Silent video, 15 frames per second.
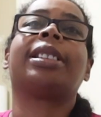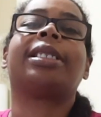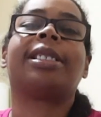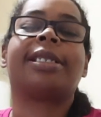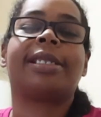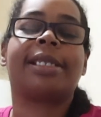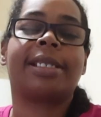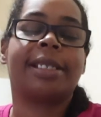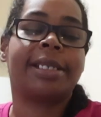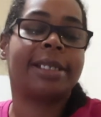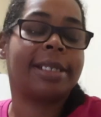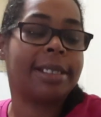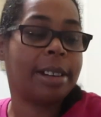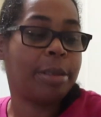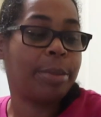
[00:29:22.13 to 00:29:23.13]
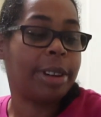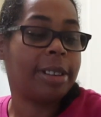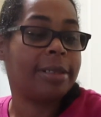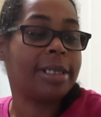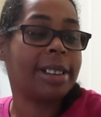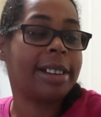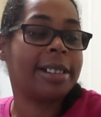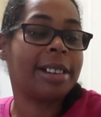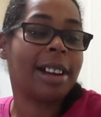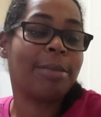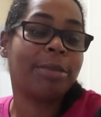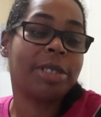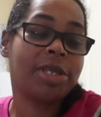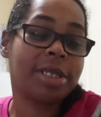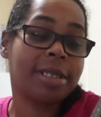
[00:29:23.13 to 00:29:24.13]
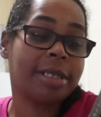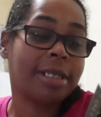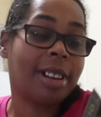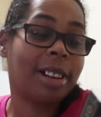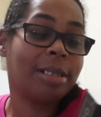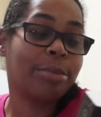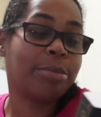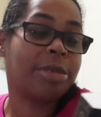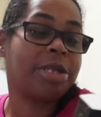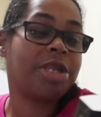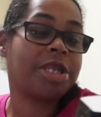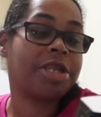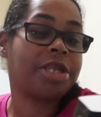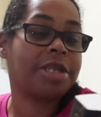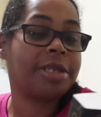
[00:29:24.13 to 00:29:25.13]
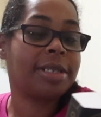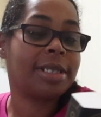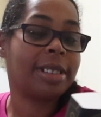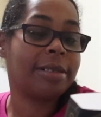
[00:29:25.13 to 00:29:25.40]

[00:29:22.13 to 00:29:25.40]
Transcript: This is about I'm just going to call them magicians.